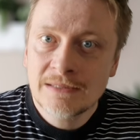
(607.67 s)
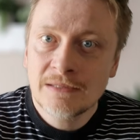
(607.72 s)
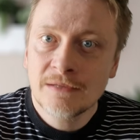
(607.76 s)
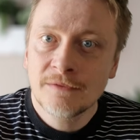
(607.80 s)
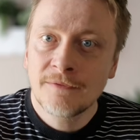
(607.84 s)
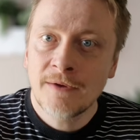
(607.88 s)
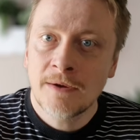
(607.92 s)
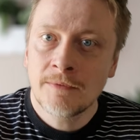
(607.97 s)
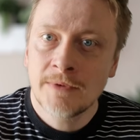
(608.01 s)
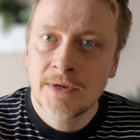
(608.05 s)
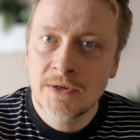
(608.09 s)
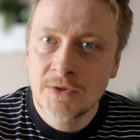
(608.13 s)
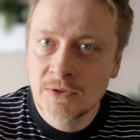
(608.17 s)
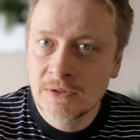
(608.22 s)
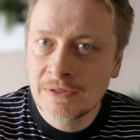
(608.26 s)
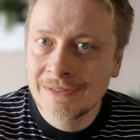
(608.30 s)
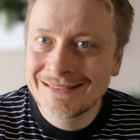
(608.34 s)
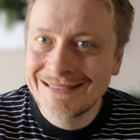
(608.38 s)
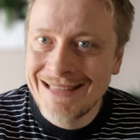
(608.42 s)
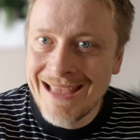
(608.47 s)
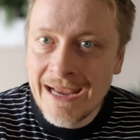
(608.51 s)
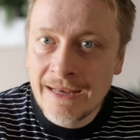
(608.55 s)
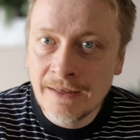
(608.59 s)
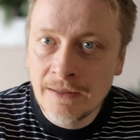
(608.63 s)
is the
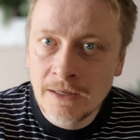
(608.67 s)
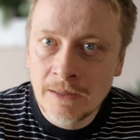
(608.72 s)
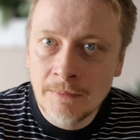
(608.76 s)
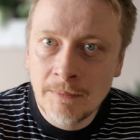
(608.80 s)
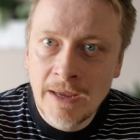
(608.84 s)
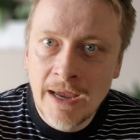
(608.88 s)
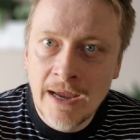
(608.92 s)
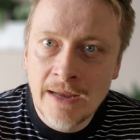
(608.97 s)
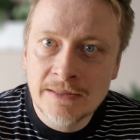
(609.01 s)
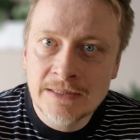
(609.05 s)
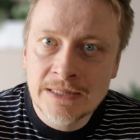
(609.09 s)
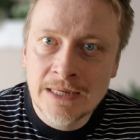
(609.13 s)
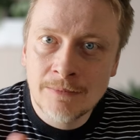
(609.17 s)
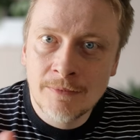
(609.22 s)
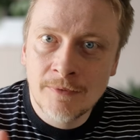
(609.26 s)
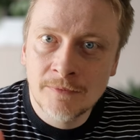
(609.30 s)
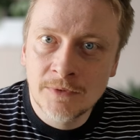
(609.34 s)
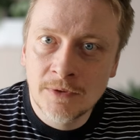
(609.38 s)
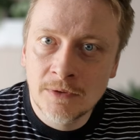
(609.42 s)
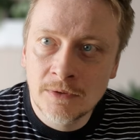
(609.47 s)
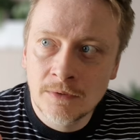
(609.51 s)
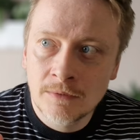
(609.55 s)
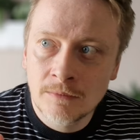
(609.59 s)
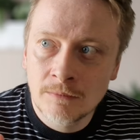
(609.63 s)
foundational technique behind some
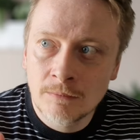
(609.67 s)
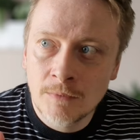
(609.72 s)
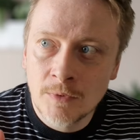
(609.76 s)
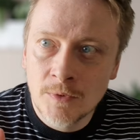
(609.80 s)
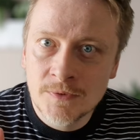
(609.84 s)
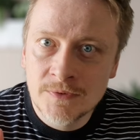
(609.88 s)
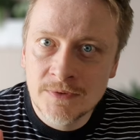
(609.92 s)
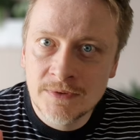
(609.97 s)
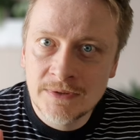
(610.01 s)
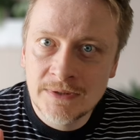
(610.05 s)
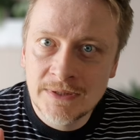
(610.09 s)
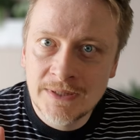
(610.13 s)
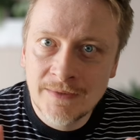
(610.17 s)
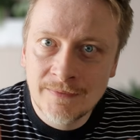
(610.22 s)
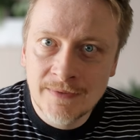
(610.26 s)
of the most